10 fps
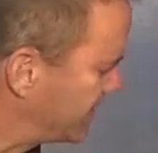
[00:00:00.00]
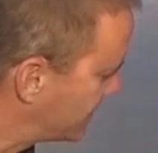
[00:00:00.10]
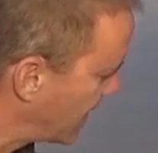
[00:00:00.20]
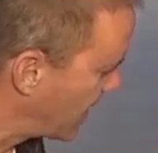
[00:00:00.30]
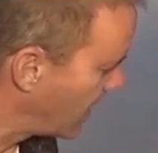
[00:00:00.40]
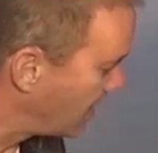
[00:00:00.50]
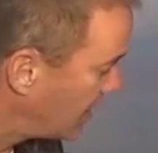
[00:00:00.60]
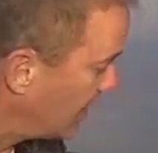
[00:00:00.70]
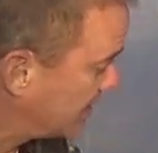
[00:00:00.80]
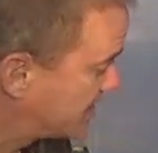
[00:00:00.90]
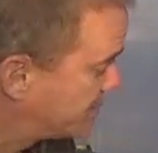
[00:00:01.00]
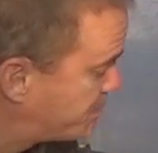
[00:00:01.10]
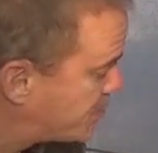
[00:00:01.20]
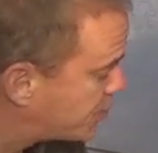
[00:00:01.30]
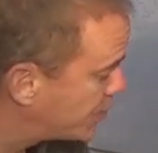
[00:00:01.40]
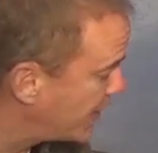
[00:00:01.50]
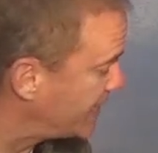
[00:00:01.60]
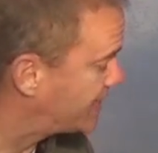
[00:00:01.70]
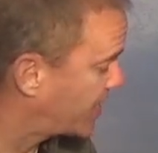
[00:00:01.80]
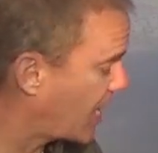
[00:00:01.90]
it's
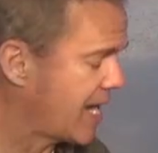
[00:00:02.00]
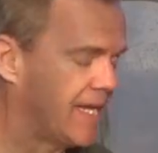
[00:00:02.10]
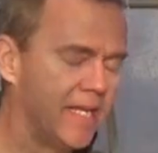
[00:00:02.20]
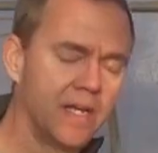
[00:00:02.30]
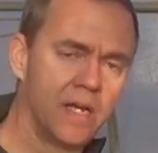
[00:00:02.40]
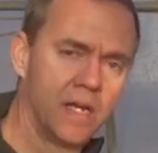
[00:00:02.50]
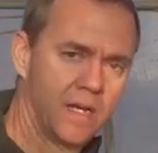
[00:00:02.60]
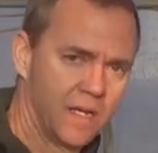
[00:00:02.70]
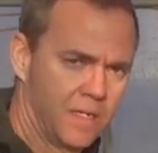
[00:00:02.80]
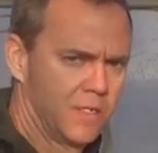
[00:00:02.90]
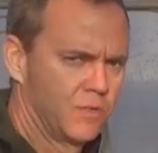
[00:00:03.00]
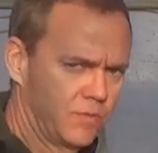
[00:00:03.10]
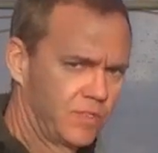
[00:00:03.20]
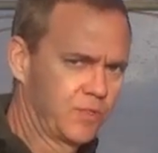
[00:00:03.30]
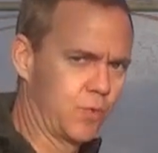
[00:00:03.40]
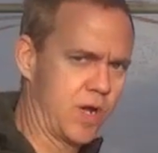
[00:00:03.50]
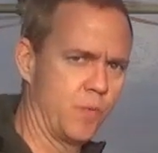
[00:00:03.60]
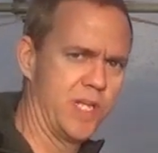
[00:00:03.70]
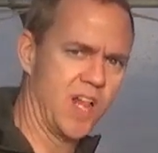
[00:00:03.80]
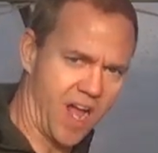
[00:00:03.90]
pretty tight, which is what
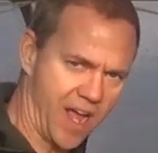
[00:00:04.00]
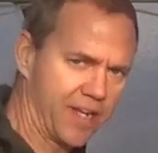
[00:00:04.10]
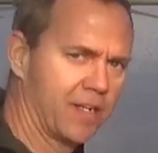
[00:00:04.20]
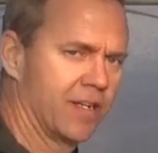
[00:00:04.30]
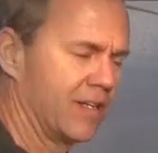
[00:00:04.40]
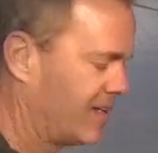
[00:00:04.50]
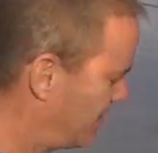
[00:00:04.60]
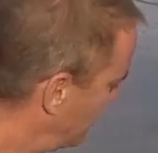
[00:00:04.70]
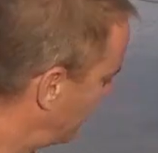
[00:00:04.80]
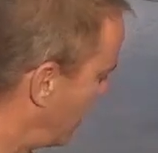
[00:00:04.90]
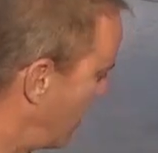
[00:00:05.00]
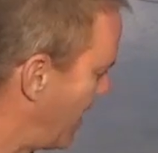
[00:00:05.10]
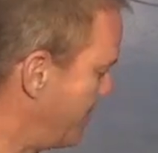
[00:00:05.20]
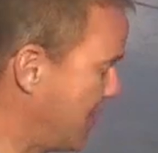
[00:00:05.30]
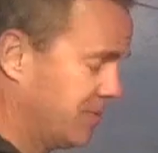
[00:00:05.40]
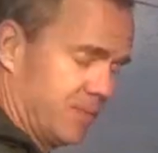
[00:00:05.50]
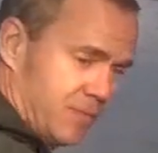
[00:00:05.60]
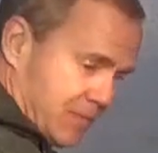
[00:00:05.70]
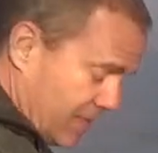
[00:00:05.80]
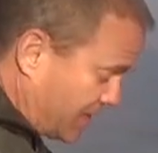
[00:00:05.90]
we like. But
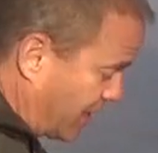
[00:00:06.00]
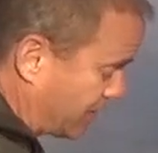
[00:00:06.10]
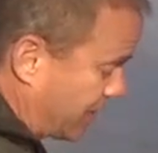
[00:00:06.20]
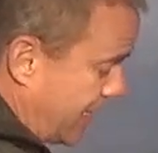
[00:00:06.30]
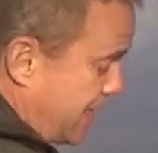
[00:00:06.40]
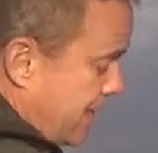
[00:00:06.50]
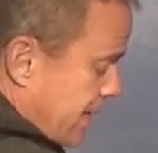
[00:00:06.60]
seriously,